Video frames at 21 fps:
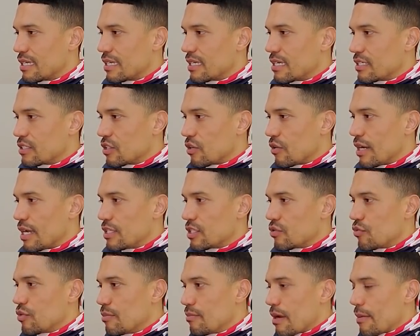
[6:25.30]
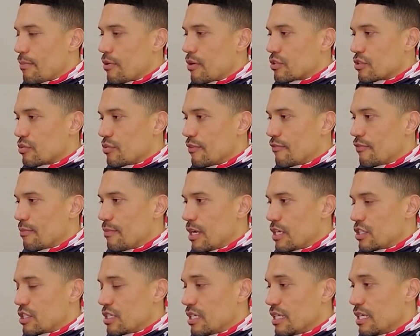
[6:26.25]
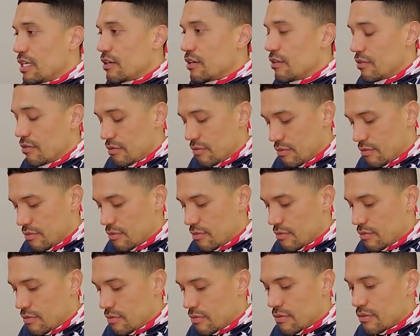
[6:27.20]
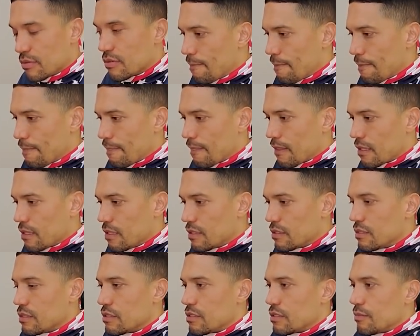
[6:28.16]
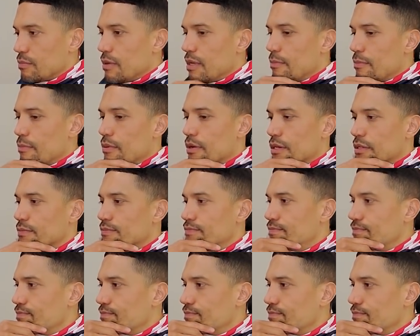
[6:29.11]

So I enter in my personal information here. Click the submit button.